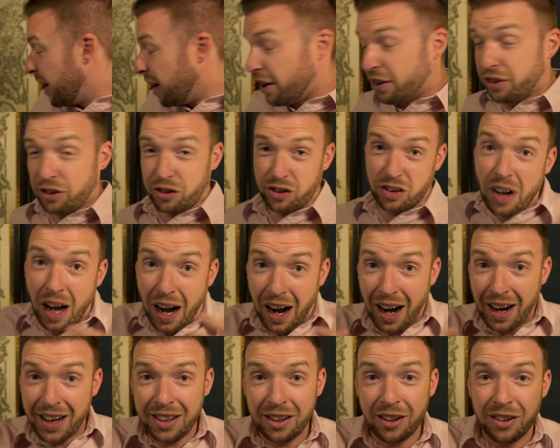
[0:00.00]
And
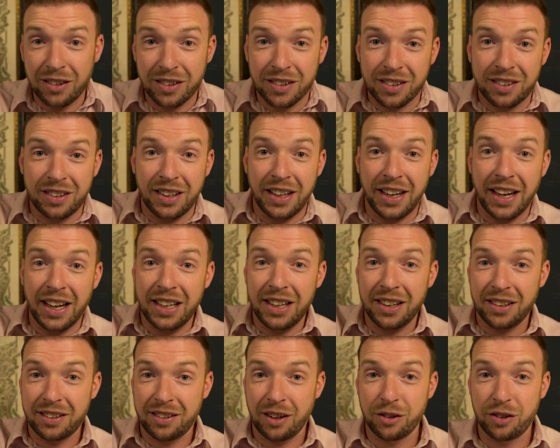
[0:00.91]
I can't see
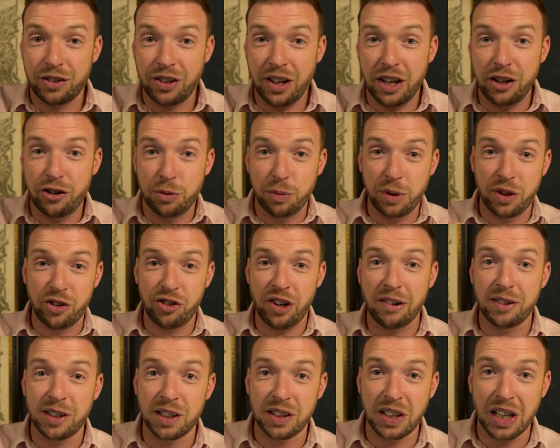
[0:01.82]
any association with
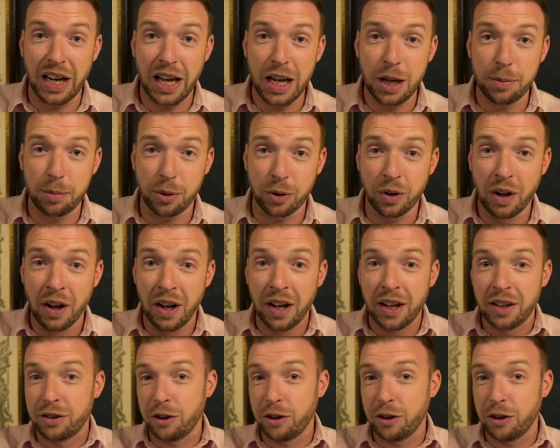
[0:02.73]
sherry on the label.